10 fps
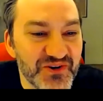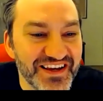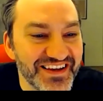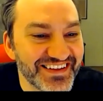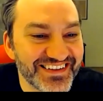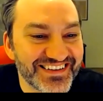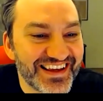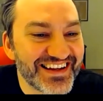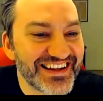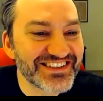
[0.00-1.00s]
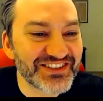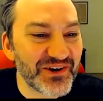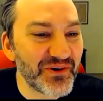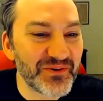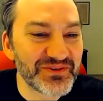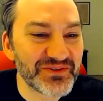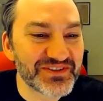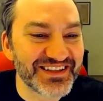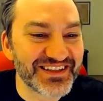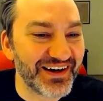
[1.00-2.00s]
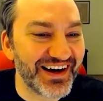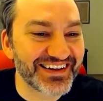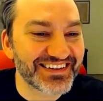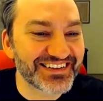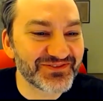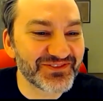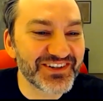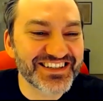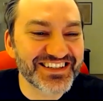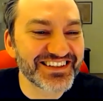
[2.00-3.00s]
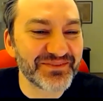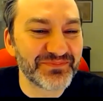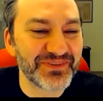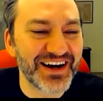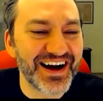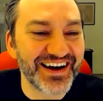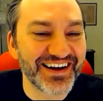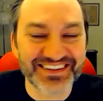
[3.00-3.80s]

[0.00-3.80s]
it. They didn't show what was in the box. What's in the box?